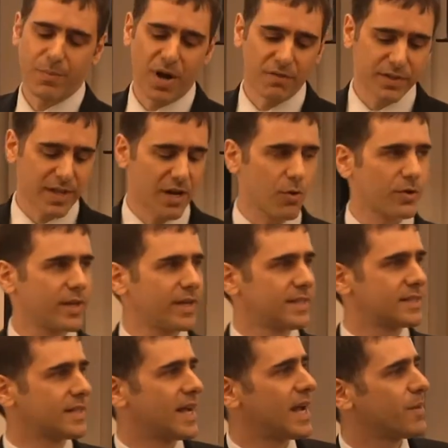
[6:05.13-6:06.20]
private equity
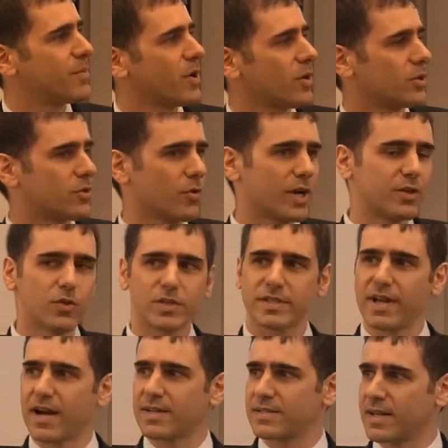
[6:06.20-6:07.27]
is able to reduce
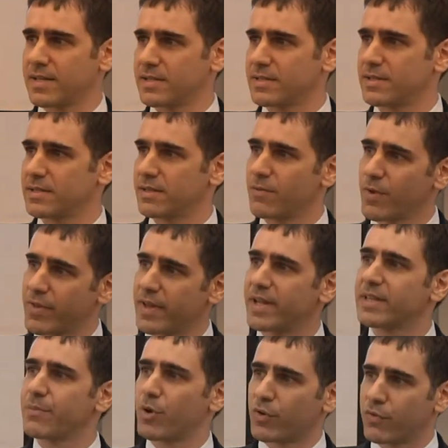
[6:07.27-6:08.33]
taxes within
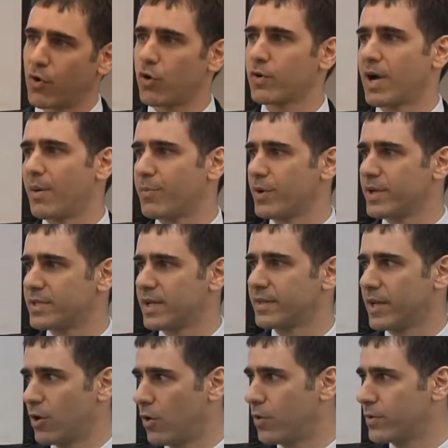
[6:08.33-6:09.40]
the portfolio companies that
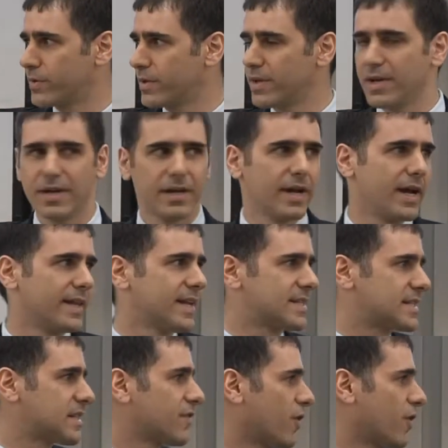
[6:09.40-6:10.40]
they owned. And this is the